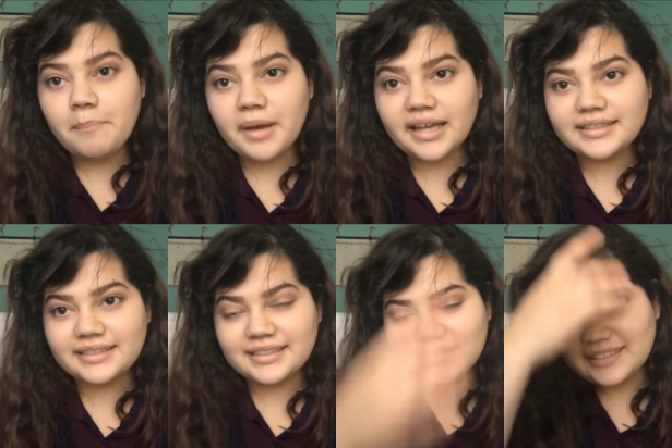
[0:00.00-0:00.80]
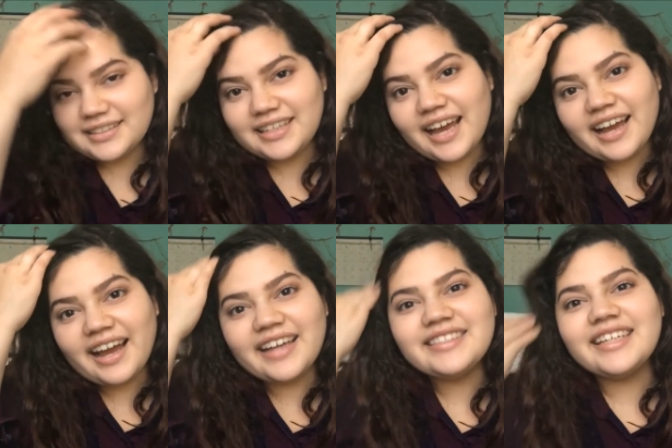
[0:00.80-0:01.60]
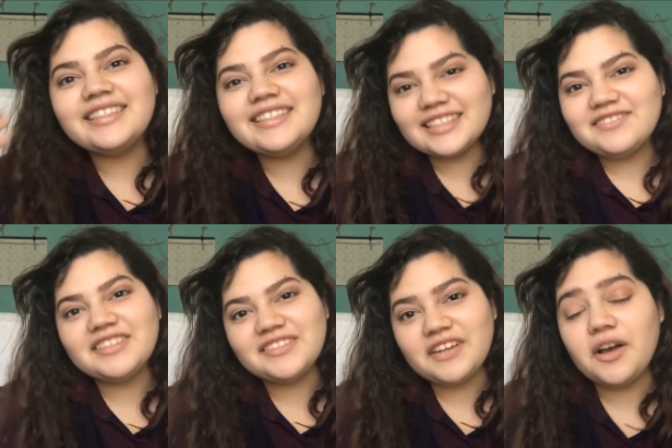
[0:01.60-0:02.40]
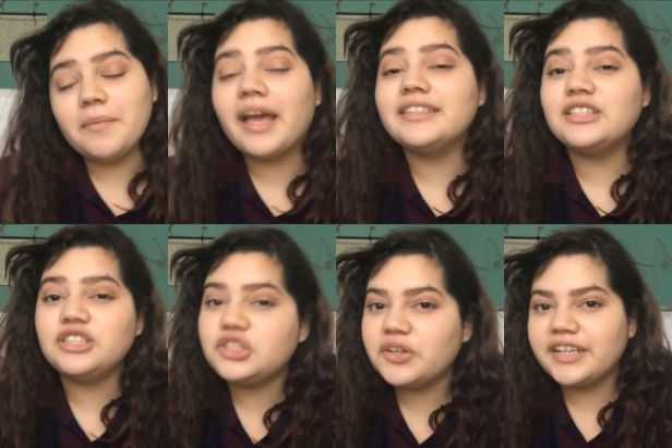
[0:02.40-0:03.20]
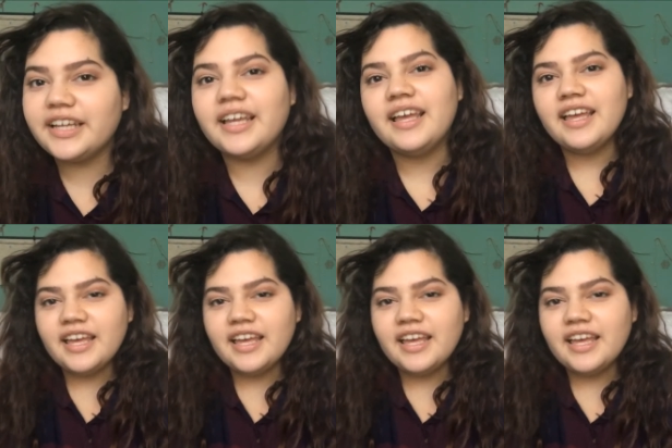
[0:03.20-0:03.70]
But yeah guys, that is it for this video. hope you guys enjoyed it.